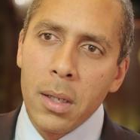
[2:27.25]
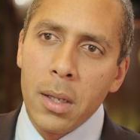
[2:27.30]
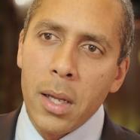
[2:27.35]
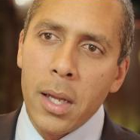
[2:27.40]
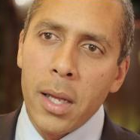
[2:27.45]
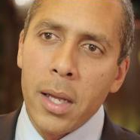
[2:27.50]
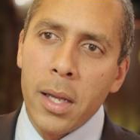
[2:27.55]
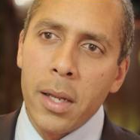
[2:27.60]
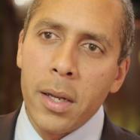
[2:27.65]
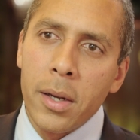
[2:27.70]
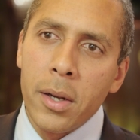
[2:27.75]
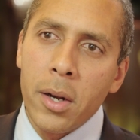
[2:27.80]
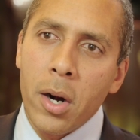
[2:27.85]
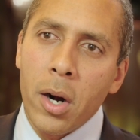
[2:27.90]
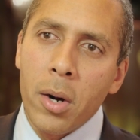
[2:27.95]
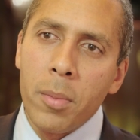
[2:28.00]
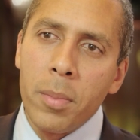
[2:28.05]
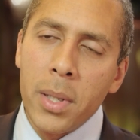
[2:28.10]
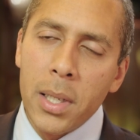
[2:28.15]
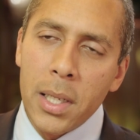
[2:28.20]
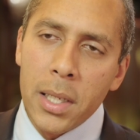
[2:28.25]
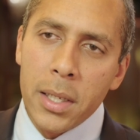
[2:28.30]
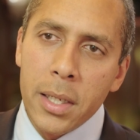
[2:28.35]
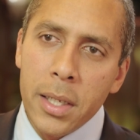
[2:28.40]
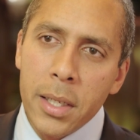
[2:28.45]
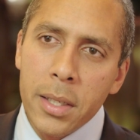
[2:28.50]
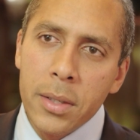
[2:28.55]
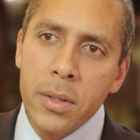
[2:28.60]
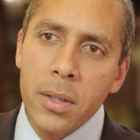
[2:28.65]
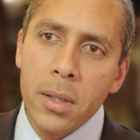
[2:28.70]
and our
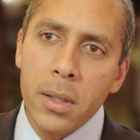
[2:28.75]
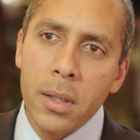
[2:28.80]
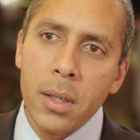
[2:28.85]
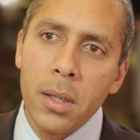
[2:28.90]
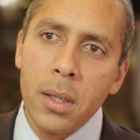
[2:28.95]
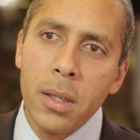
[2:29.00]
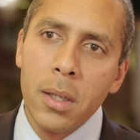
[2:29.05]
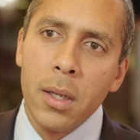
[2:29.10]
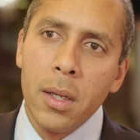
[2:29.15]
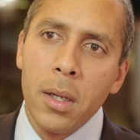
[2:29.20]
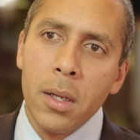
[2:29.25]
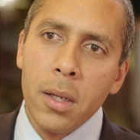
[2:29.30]
ability to